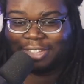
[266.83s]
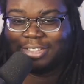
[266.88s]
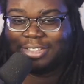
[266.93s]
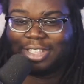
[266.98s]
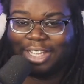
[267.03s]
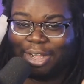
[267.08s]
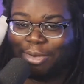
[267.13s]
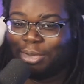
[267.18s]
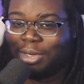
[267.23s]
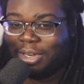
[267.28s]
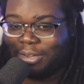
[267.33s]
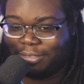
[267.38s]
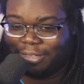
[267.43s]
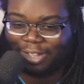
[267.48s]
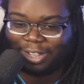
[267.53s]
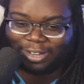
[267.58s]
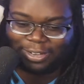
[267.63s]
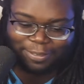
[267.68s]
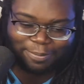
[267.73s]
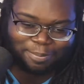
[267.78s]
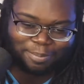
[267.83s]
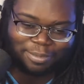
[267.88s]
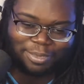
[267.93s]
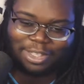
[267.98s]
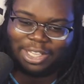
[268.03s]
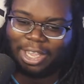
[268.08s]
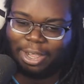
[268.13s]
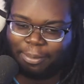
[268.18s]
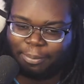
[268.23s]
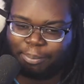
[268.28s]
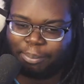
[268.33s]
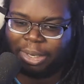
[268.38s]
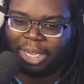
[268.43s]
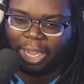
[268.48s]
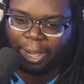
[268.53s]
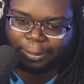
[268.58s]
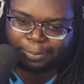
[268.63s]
I would love that. Yeah, but yeah.